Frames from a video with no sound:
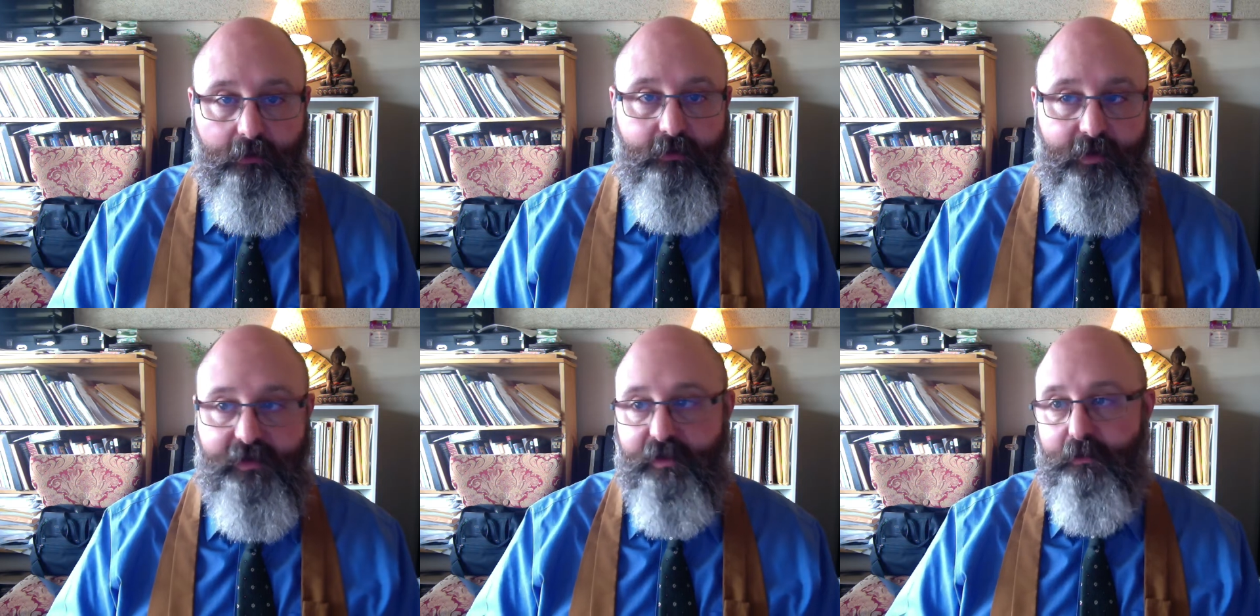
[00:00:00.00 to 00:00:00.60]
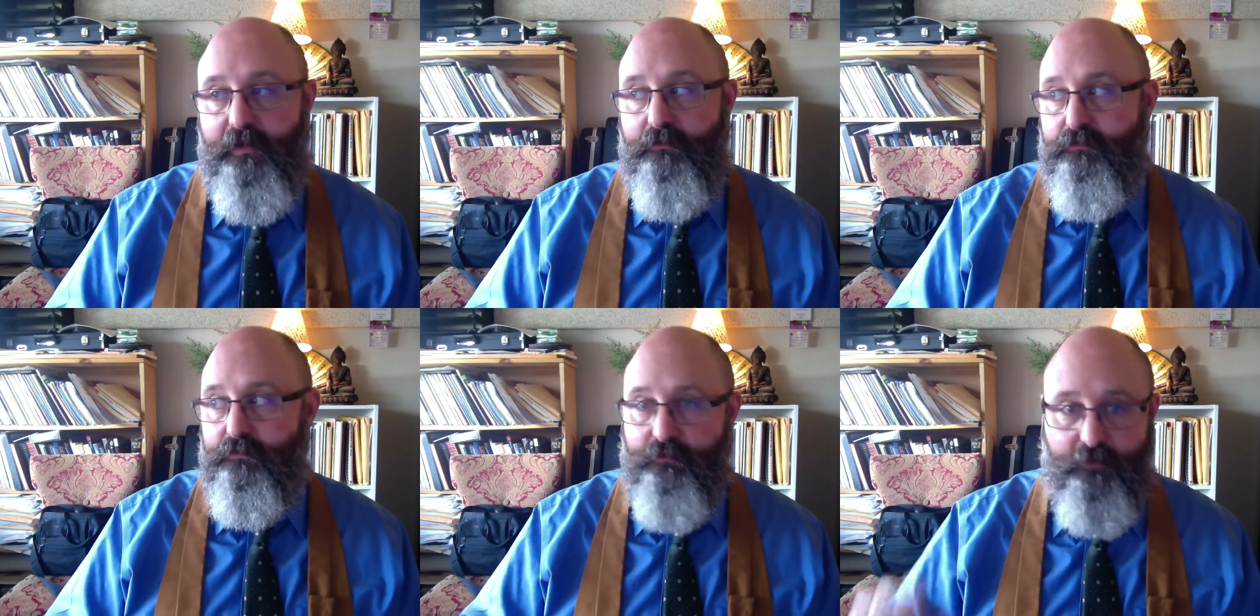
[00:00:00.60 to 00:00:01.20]
things that we
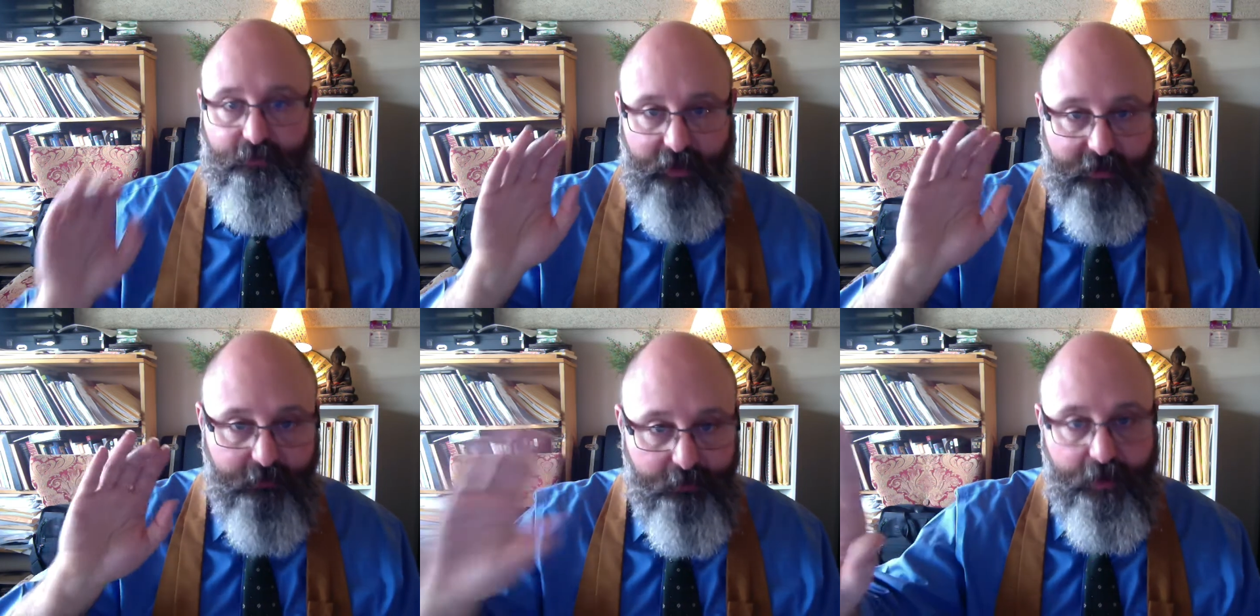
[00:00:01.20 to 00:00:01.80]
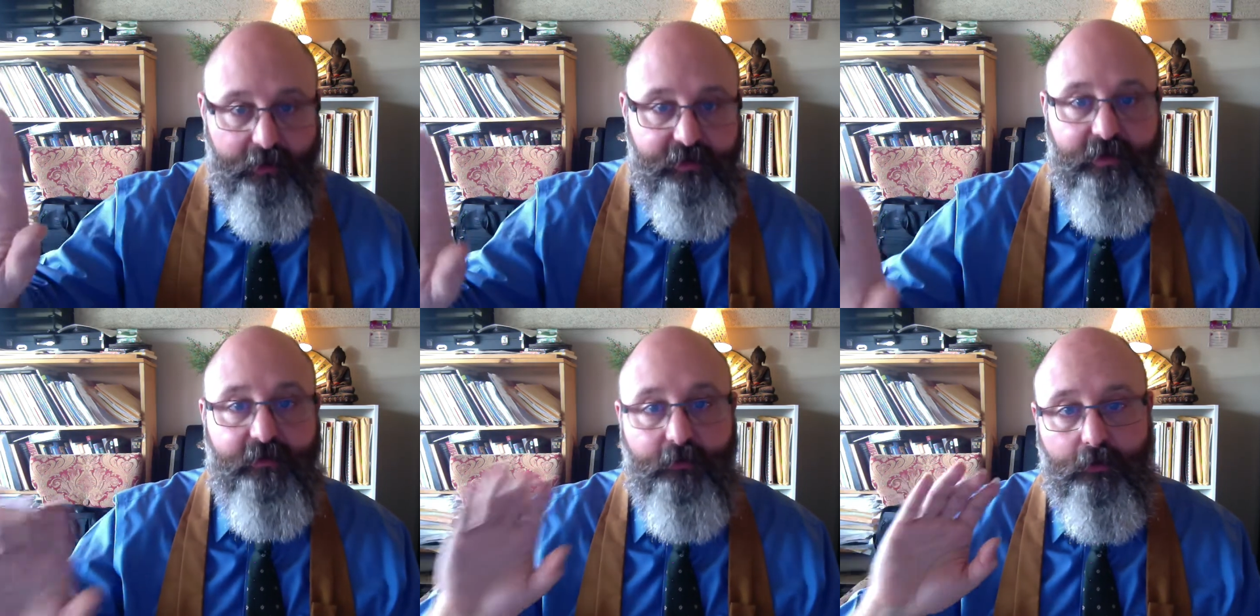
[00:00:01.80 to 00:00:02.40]
find
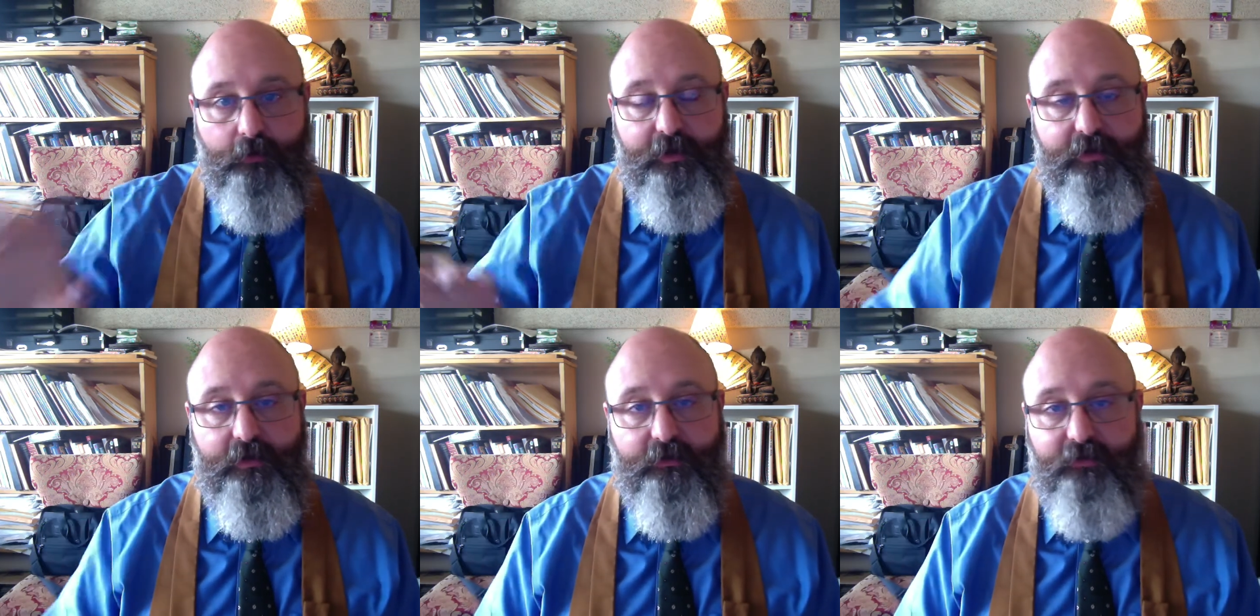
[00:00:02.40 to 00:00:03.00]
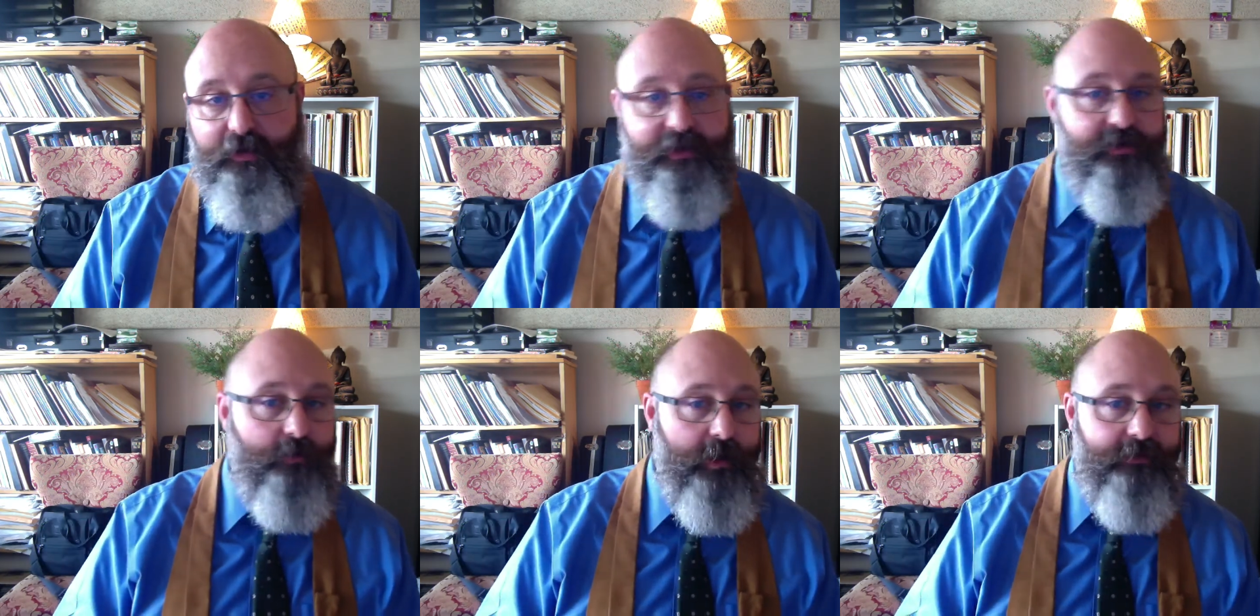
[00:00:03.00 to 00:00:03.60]
repulsive or wish to
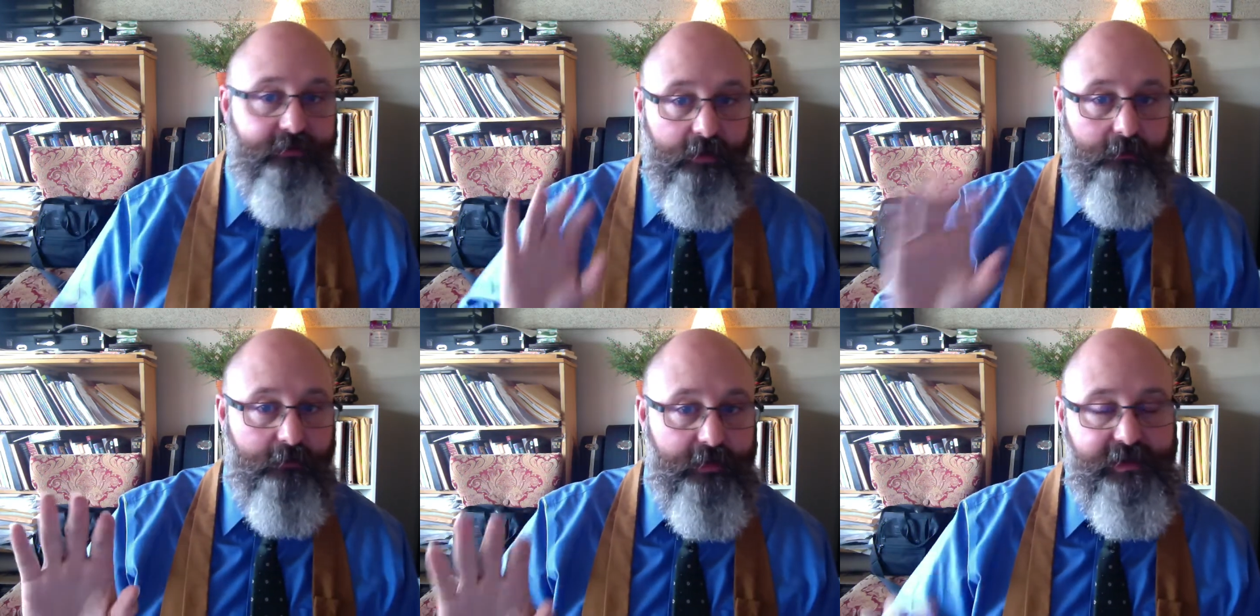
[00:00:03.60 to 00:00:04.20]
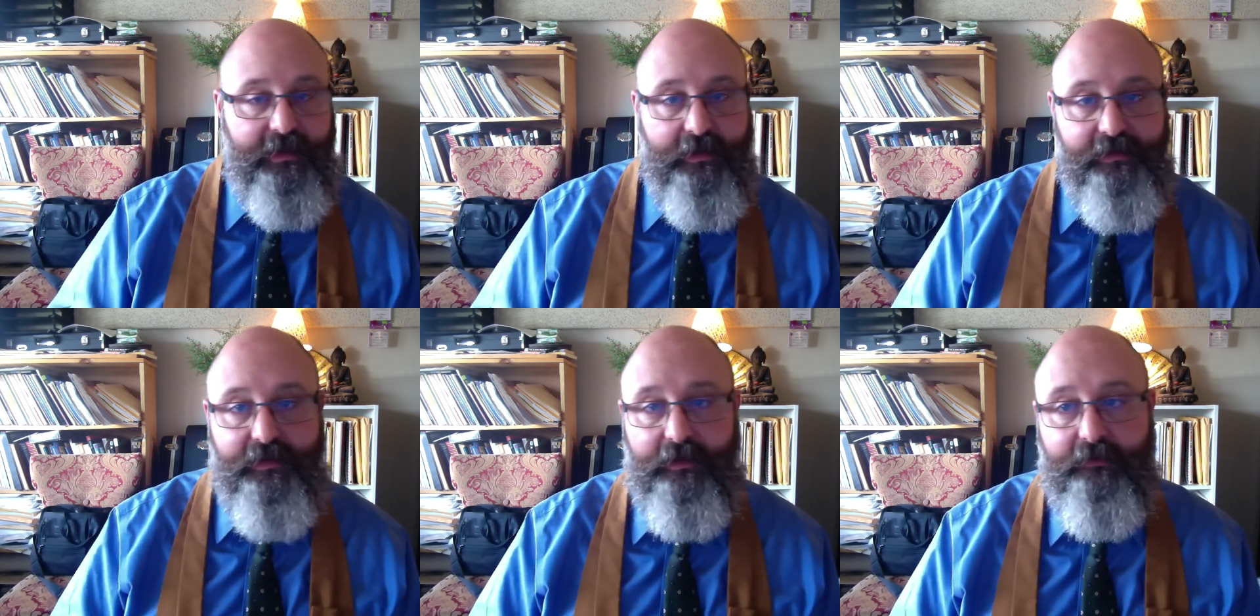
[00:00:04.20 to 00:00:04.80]
flinch away from, this kind
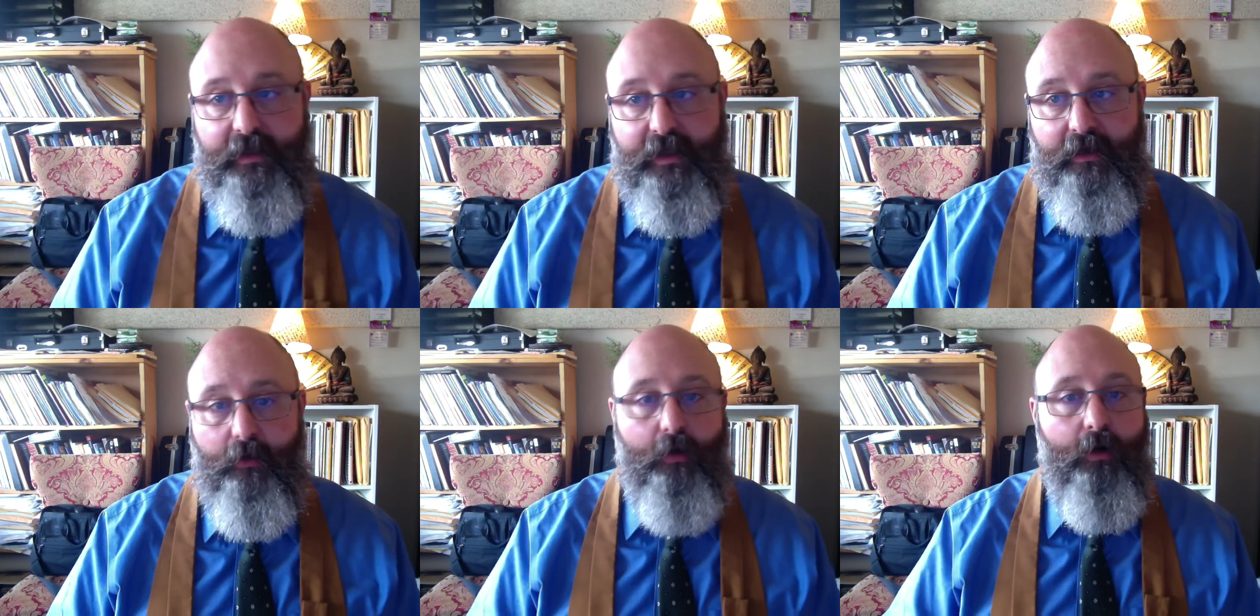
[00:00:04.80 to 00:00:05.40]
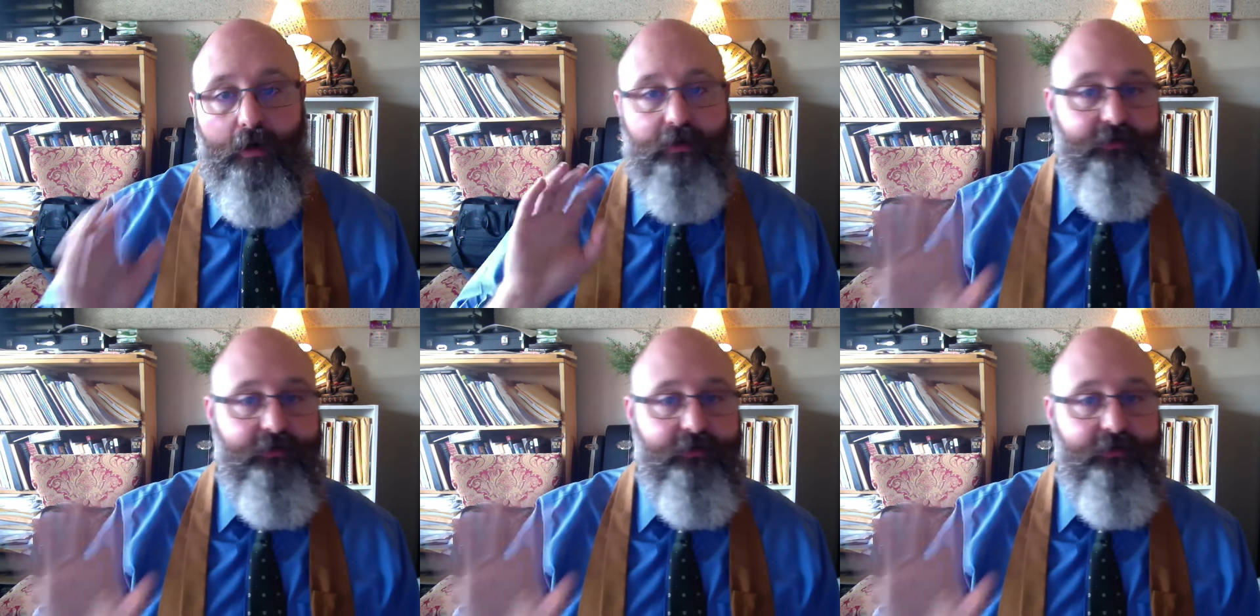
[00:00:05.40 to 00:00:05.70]
of stuff. All